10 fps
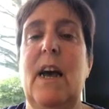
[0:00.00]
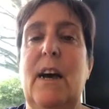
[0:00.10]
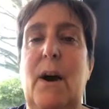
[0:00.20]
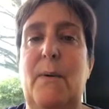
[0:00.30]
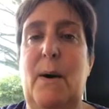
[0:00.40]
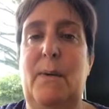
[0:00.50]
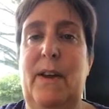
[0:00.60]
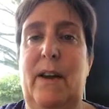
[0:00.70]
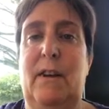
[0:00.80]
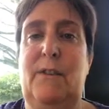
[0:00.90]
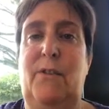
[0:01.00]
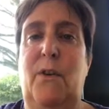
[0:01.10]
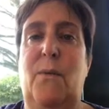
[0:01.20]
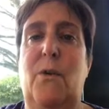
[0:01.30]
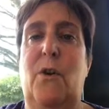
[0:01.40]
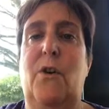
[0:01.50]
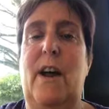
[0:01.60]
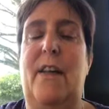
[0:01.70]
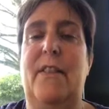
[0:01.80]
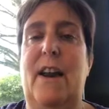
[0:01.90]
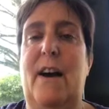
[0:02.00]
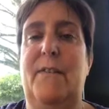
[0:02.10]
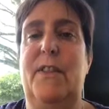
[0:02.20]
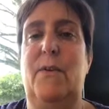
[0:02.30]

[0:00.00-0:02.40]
going out with the girls for a run, and then having